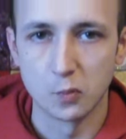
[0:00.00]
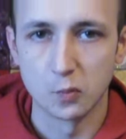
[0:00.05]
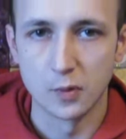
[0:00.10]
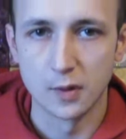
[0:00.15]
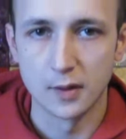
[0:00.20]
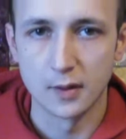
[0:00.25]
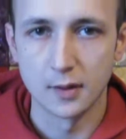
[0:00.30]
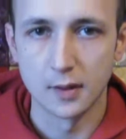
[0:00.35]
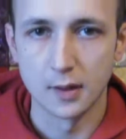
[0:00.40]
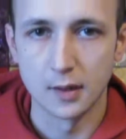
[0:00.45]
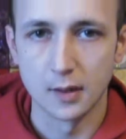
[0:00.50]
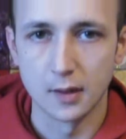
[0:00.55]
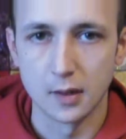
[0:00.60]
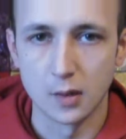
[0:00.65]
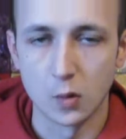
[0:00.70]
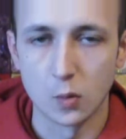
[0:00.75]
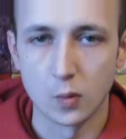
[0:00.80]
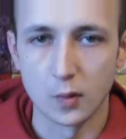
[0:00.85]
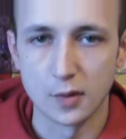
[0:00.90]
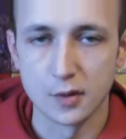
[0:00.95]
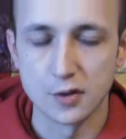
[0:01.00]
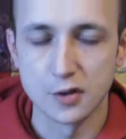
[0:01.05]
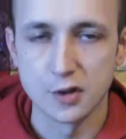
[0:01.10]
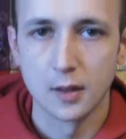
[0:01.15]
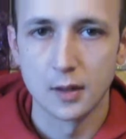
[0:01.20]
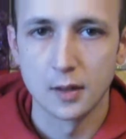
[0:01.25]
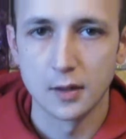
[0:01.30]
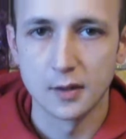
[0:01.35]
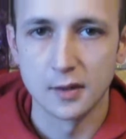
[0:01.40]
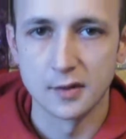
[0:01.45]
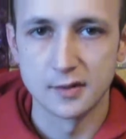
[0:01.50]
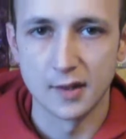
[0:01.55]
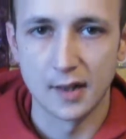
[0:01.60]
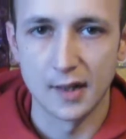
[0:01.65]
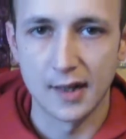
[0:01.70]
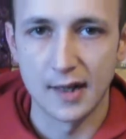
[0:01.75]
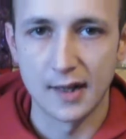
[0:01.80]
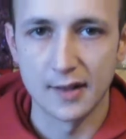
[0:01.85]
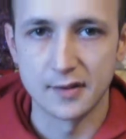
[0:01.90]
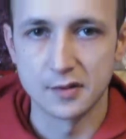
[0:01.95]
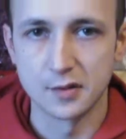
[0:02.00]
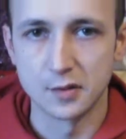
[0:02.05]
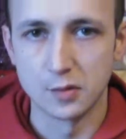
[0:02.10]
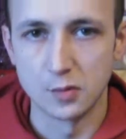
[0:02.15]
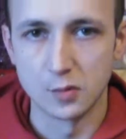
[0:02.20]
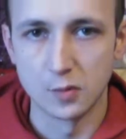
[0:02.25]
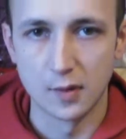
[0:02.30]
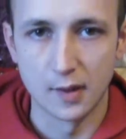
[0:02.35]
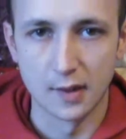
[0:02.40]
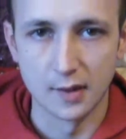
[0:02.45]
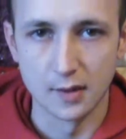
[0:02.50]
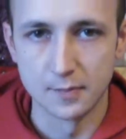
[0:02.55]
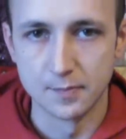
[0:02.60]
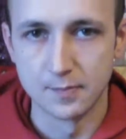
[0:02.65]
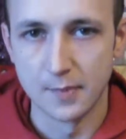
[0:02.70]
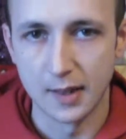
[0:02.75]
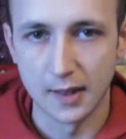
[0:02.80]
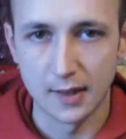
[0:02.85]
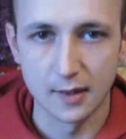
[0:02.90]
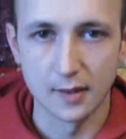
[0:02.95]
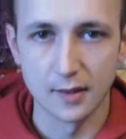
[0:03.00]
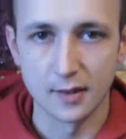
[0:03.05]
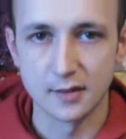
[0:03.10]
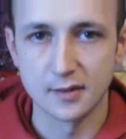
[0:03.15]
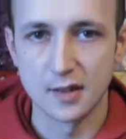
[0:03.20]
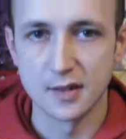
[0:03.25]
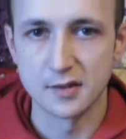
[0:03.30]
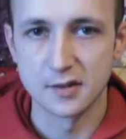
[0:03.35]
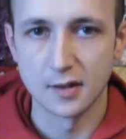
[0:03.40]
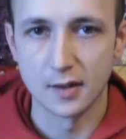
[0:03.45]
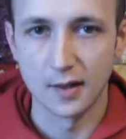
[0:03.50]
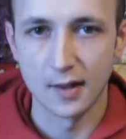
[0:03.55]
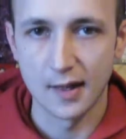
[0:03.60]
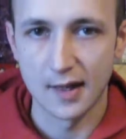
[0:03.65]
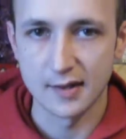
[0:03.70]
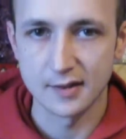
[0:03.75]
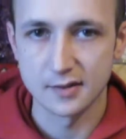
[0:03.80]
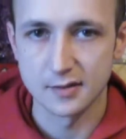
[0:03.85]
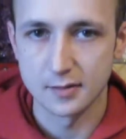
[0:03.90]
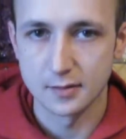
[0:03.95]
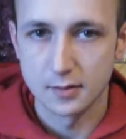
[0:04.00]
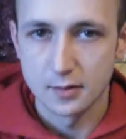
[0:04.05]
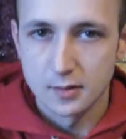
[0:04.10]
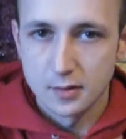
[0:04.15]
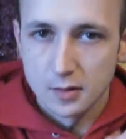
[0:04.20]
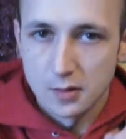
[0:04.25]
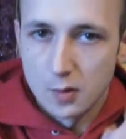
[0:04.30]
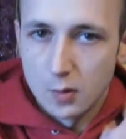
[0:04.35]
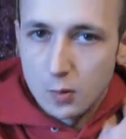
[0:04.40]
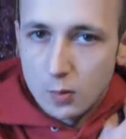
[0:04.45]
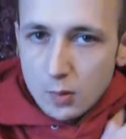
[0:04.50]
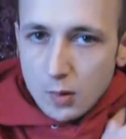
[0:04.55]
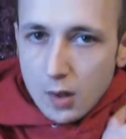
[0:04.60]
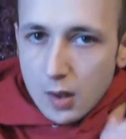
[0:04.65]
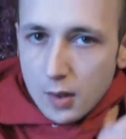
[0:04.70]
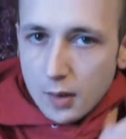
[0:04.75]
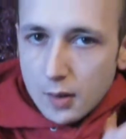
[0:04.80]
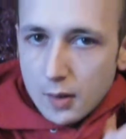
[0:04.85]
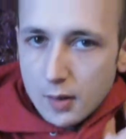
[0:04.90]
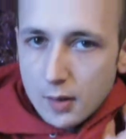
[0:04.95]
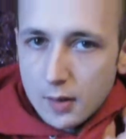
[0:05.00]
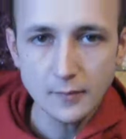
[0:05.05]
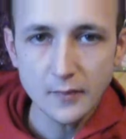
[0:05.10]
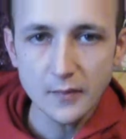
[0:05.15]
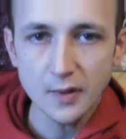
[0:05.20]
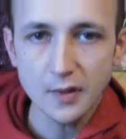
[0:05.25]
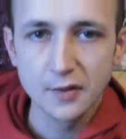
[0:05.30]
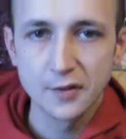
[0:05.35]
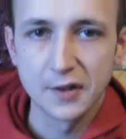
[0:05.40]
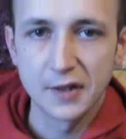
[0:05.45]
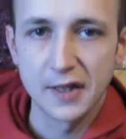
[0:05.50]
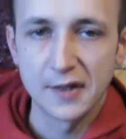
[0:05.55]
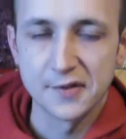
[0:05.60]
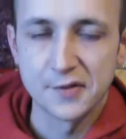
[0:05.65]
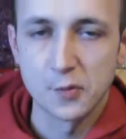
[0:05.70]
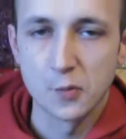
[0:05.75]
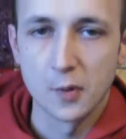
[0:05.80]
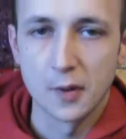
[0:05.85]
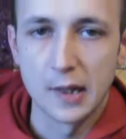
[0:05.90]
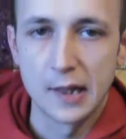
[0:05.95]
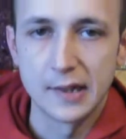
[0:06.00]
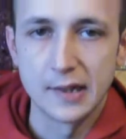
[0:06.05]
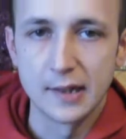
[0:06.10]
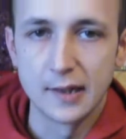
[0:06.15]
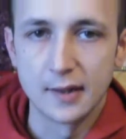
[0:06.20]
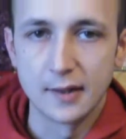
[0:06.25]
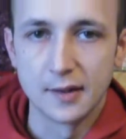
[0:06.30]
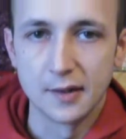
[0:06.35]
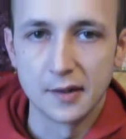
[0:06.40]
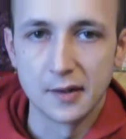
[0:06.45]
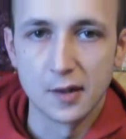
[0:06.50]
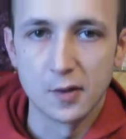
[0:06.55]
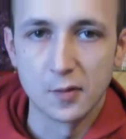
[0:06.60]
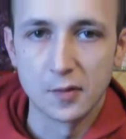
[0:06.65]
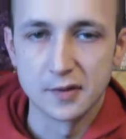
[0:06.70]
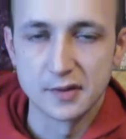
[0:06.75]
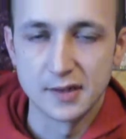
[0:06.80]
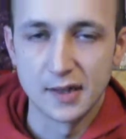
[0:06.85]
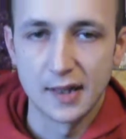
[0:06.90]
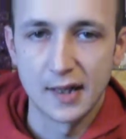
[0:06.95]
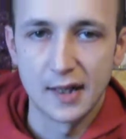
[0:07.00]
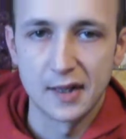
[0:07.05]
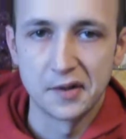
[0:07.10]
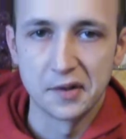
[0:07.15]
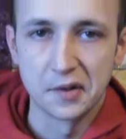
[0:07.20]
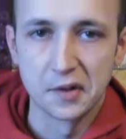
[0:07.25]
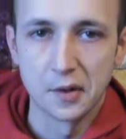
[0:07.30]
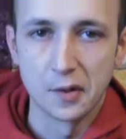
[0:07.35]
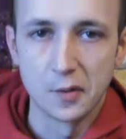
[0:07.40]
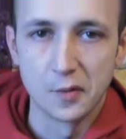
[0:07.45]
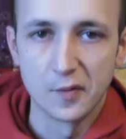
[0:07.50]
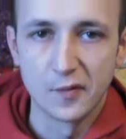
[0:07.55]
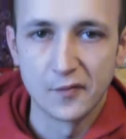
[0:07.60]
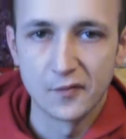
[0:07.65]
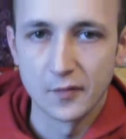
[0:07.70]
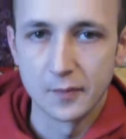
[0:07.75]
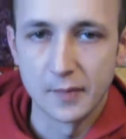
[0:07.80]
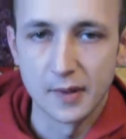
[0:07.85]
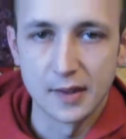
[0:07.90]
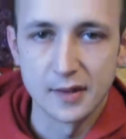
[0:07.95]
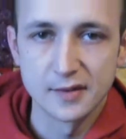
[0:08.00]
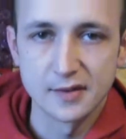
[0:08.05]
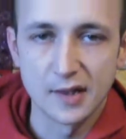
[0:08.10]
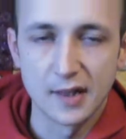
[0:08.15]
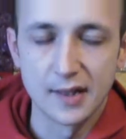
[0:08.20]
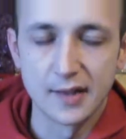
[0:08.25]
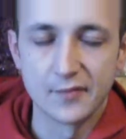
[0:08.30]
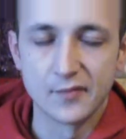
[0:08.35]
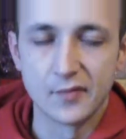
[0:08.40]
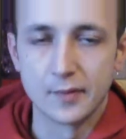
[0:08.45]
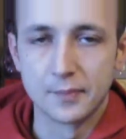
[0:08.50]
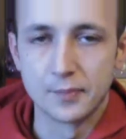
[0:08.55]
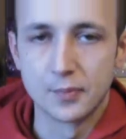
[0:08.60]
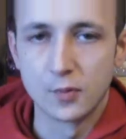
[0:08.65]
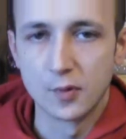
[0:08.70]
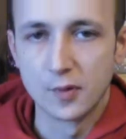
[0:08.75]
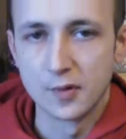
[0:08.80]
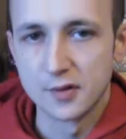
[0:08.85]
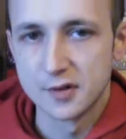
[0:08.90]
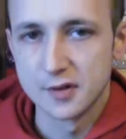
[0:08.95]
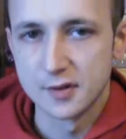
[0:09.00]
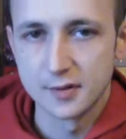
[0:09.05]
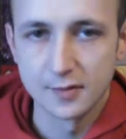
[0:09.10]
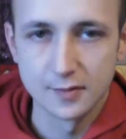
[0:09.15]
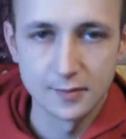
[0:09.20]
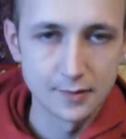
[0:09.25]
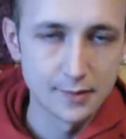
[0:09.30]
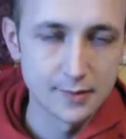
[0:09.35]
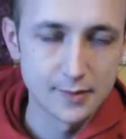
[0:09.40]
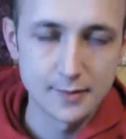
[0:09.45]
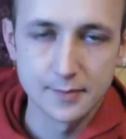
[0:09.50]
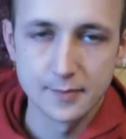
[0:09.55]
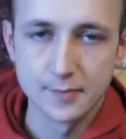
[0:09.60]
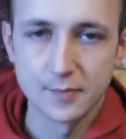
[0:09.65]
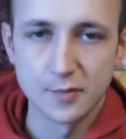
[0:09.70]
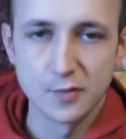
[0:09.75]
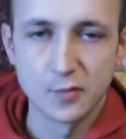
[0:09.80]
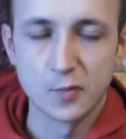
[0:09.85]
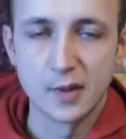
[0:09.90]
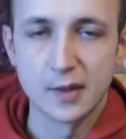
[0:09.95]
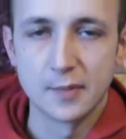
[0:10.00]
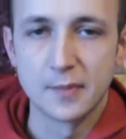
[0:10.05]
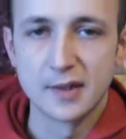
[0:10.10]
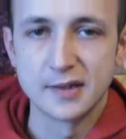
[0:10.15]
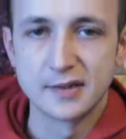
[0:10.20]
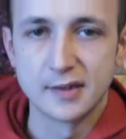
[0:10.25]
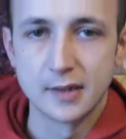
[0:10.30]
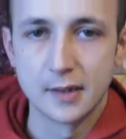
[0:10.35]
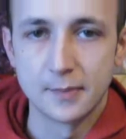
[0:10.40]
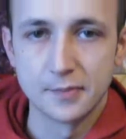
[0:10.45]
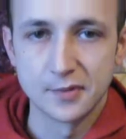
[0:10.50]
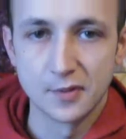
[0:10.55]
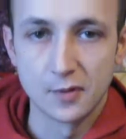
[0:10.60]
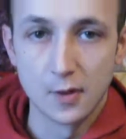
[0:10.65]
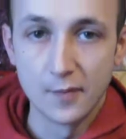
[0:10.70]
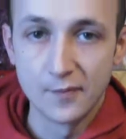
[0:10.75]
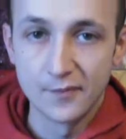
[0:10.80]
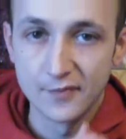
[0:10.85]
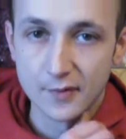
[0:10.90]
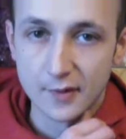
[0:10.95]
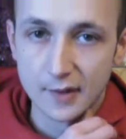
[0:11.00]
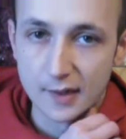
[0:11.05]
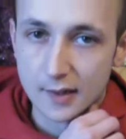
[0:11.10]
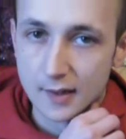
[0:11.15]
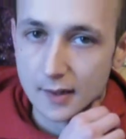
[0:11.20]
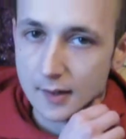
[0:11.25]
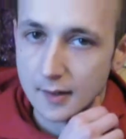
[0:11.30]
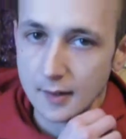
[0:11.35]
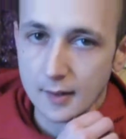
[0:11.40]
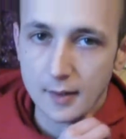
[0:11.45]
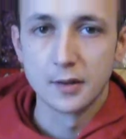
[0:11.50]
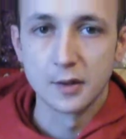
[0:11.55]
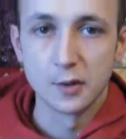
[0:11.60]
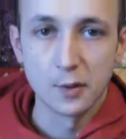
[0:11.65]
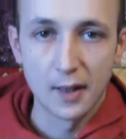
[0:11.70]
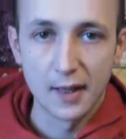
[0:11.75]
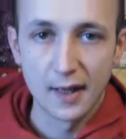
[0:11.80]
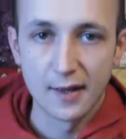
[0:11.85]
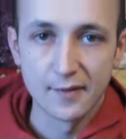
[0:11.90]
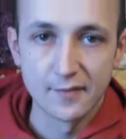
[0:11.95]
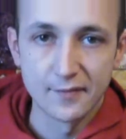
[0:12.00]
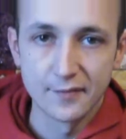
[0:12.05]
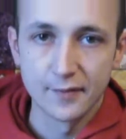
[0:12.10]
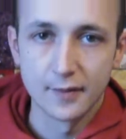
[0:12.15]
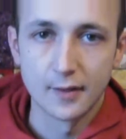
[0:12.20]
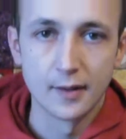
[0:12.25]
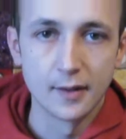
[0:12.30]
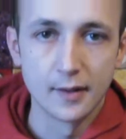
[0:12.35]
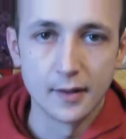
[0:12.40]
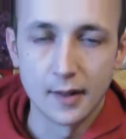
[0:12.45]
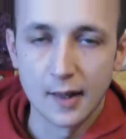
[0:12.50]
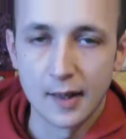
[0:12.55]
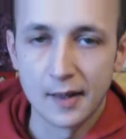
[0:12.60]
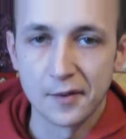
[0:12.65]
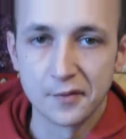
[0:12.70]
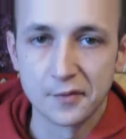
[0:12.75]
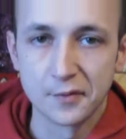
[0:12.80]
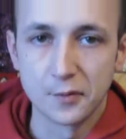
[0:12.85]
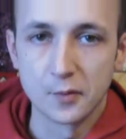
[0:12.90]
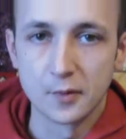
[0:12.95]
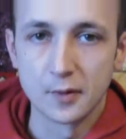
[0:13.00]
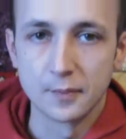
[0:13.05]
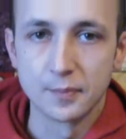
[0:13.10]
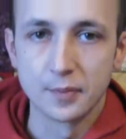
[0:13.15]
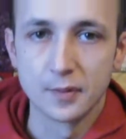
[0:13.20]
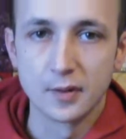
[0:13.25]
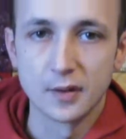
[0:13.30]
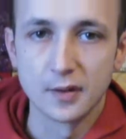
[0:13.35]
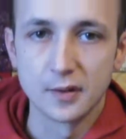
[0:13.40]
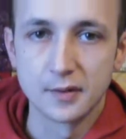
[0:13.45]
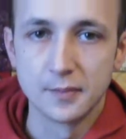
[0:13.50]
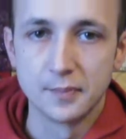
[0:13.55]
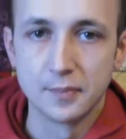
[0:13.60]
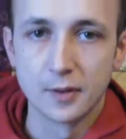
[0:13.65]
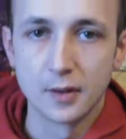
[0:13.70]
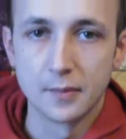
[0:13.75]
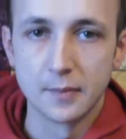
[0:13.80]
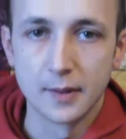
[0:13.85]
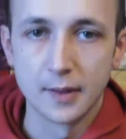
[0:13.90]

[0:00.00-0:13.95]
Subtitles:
with the orange because I had to make an extension last to go longer to get to where I needed to go, because it had to go from inside of the porch, which is the way of my setup. So hopefully you have an outdoor plug to put them